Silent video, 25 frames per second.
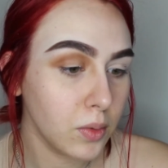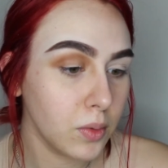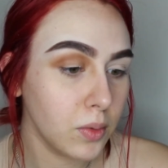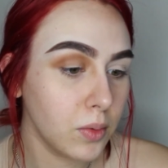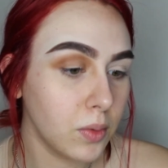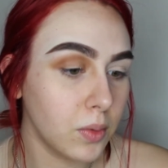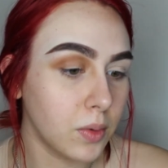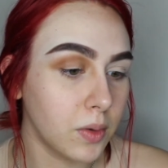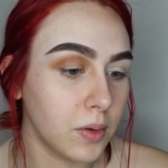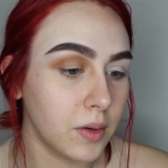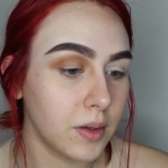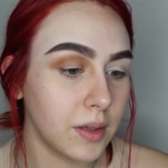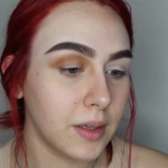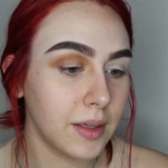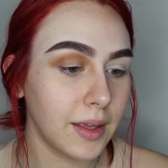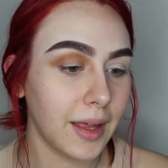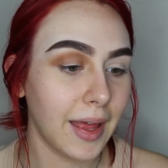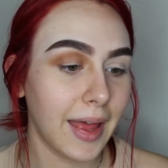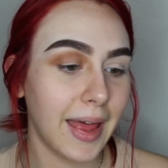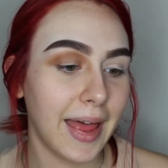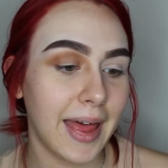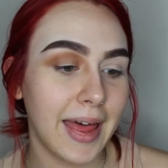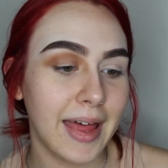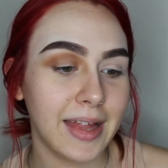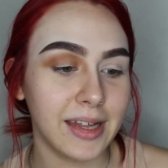Ooh,
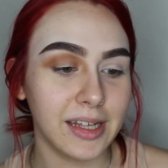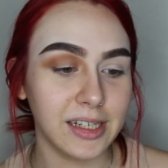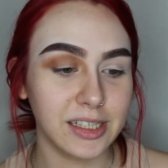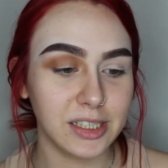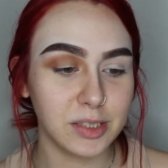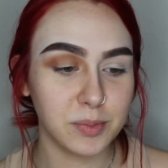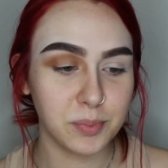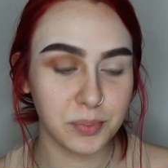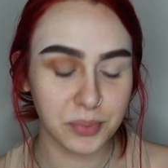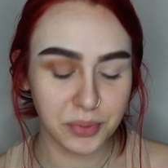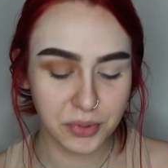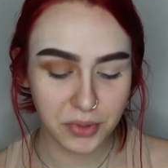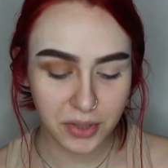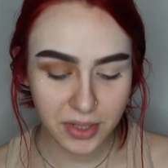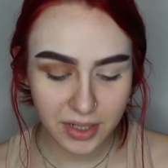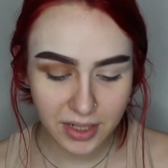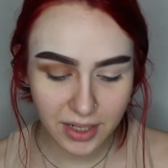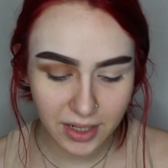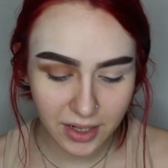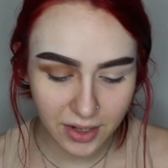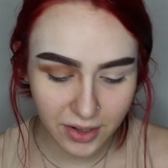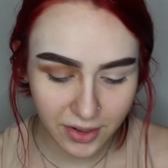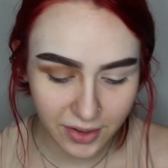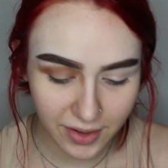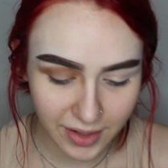that looks
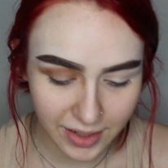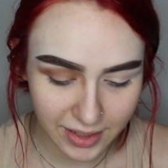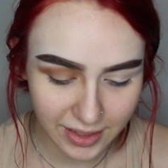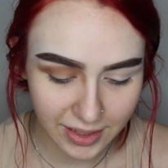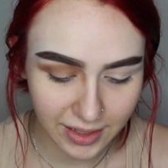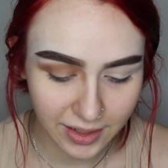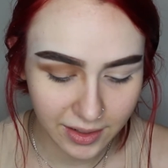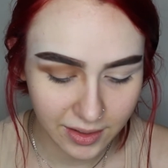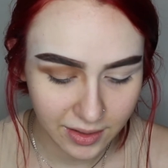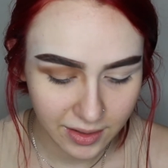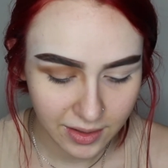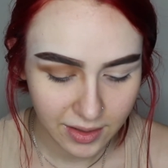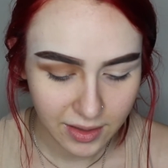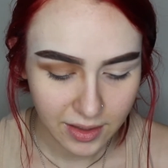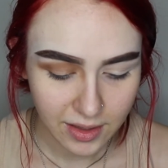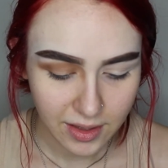pretty already.